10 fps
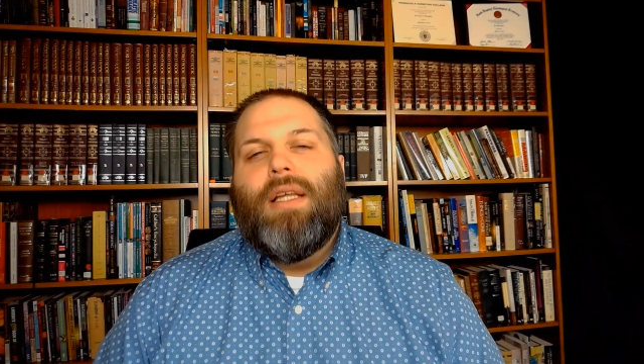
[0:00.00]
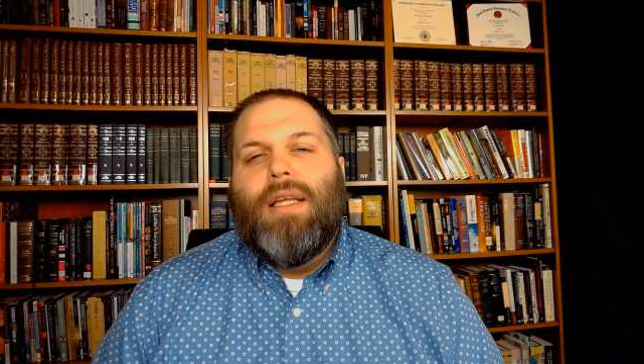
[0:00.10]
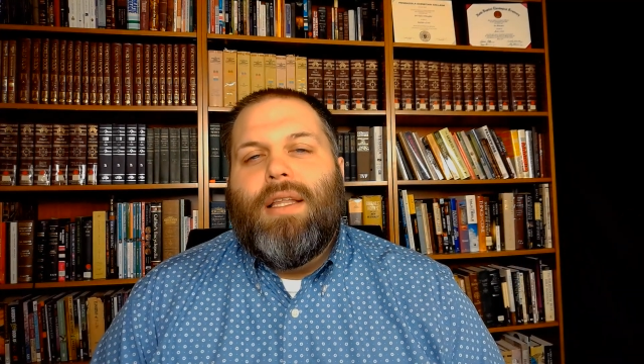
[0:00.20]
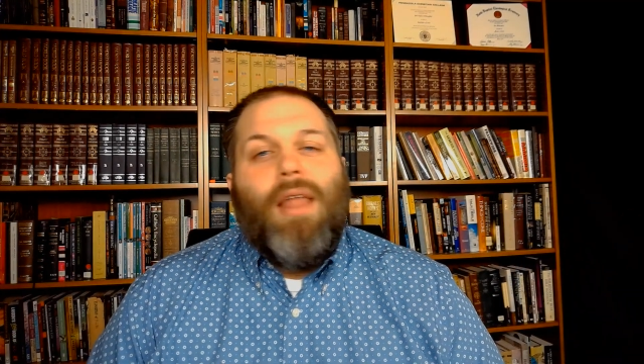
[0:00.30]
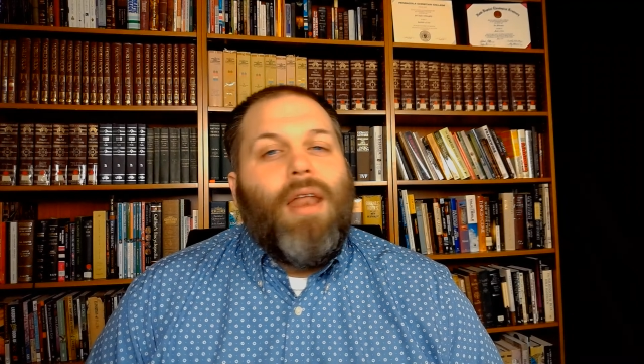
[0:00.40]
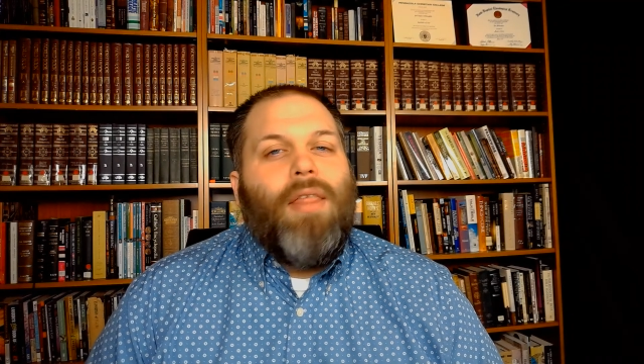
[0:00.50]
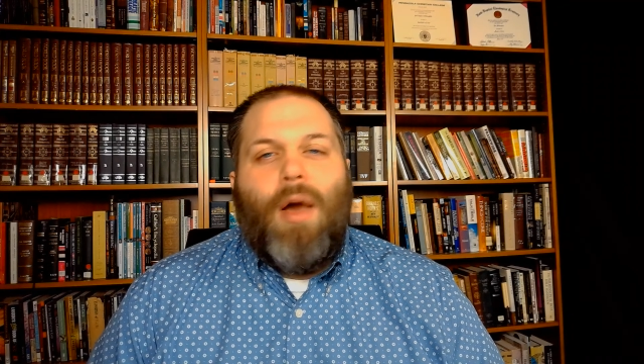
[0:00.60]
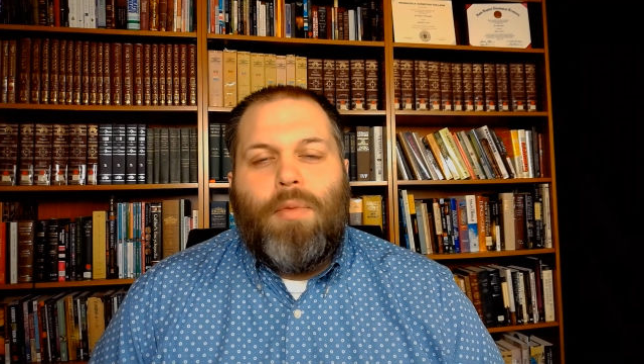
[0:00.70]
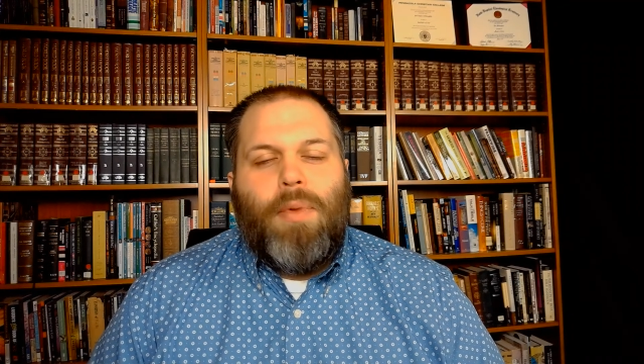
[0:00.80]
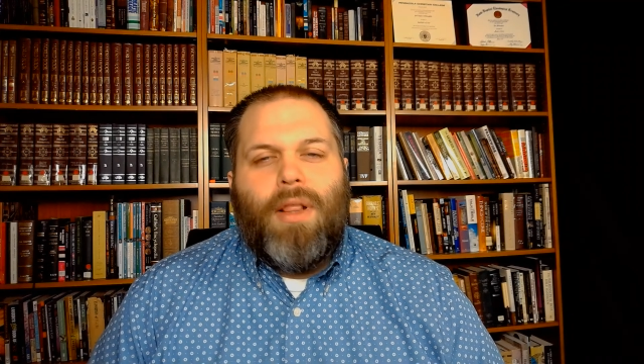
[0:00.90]
None of that
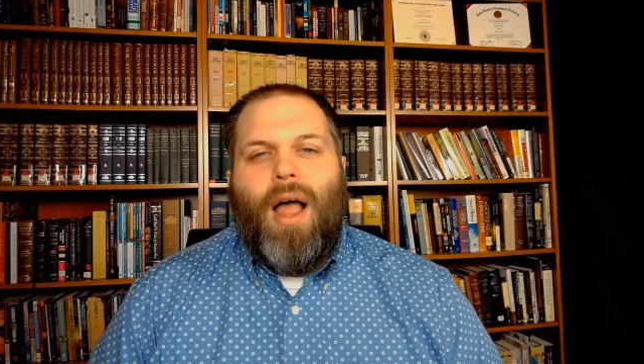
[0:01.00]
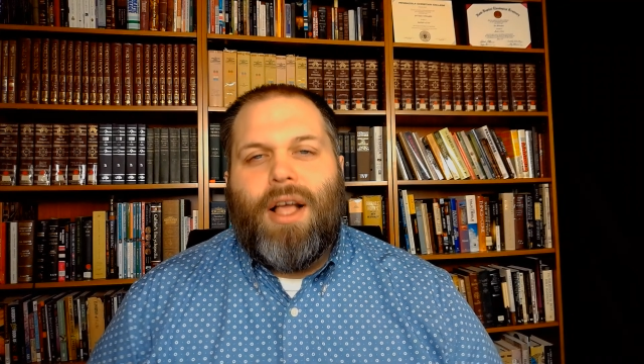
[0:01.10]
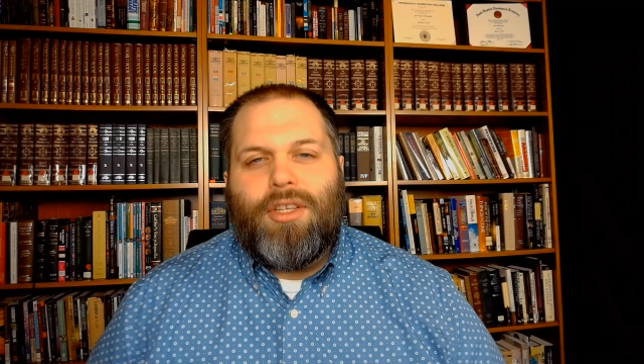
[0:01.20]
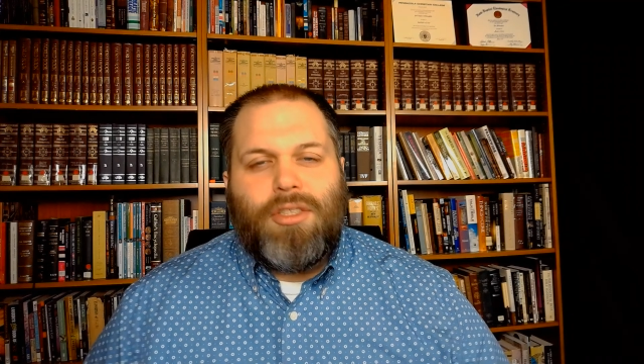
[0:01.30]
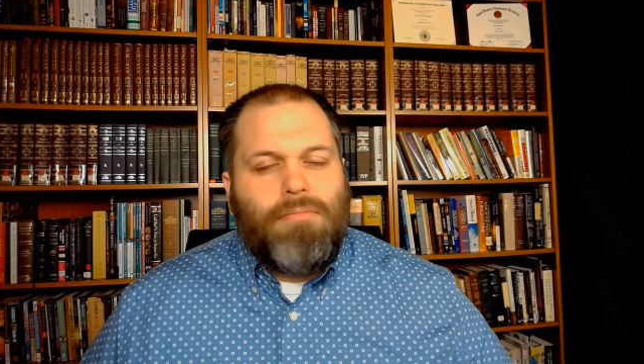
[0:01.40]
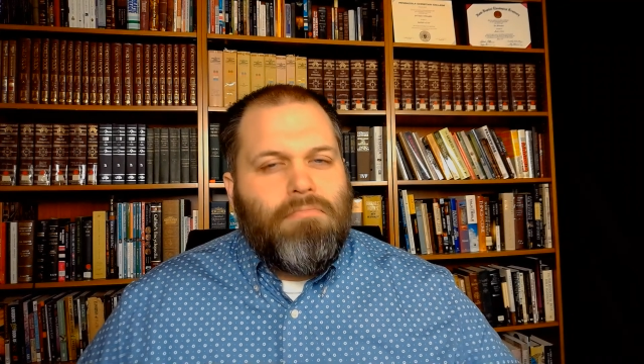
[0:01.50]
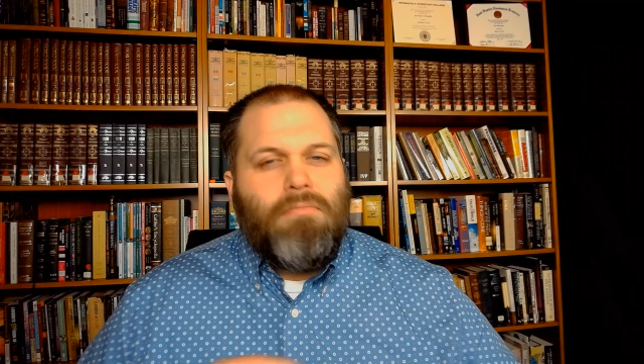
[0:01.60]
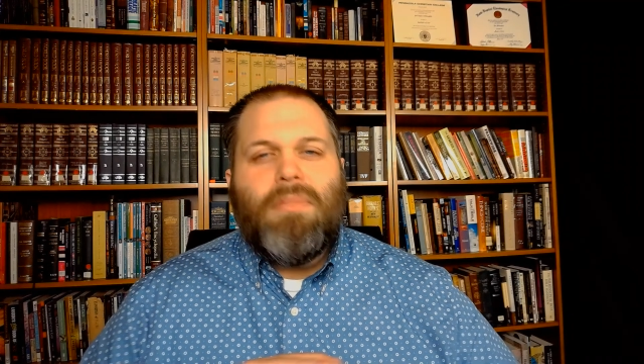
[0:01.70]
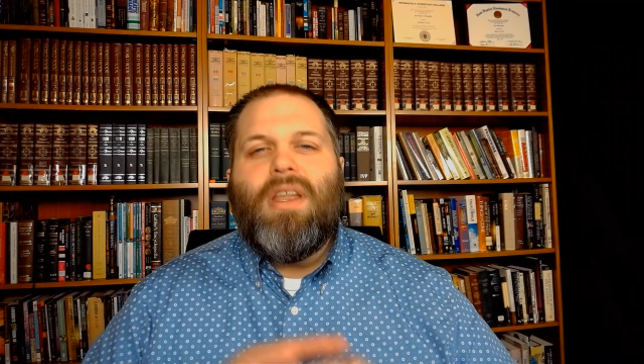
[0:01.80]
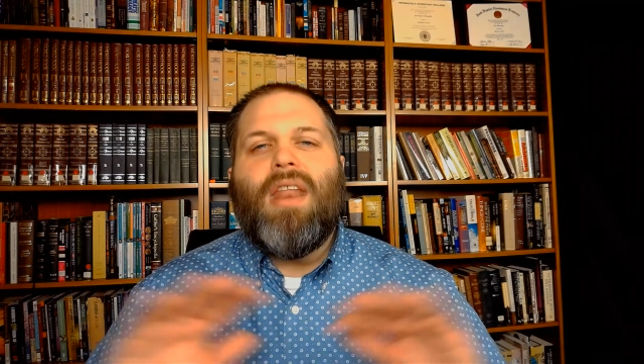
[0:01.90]
would be lost.
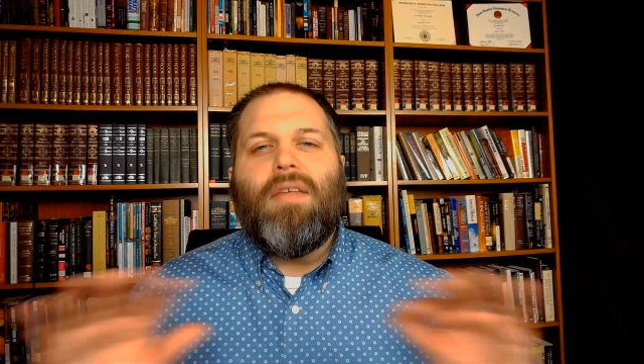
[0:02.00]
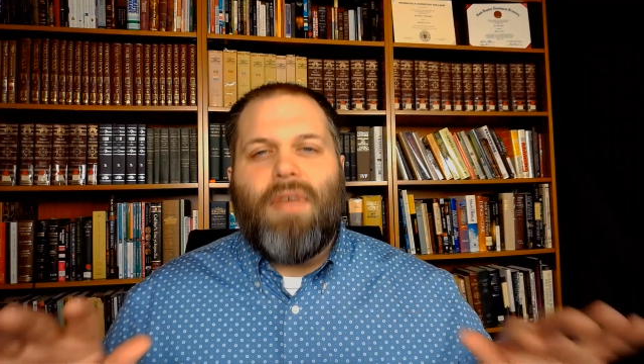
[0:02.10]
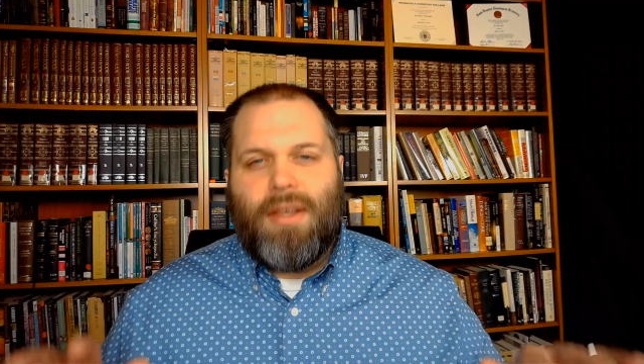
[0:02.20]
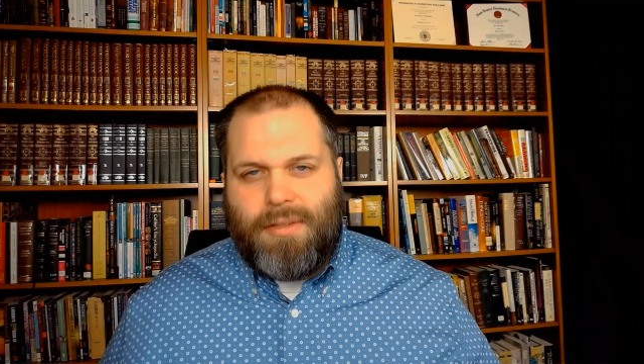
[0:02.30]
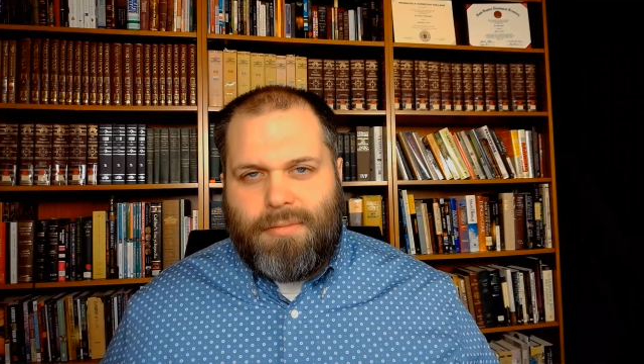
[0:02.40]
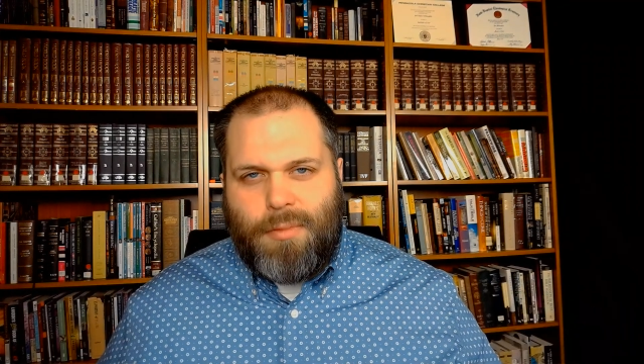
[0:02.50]
None of it.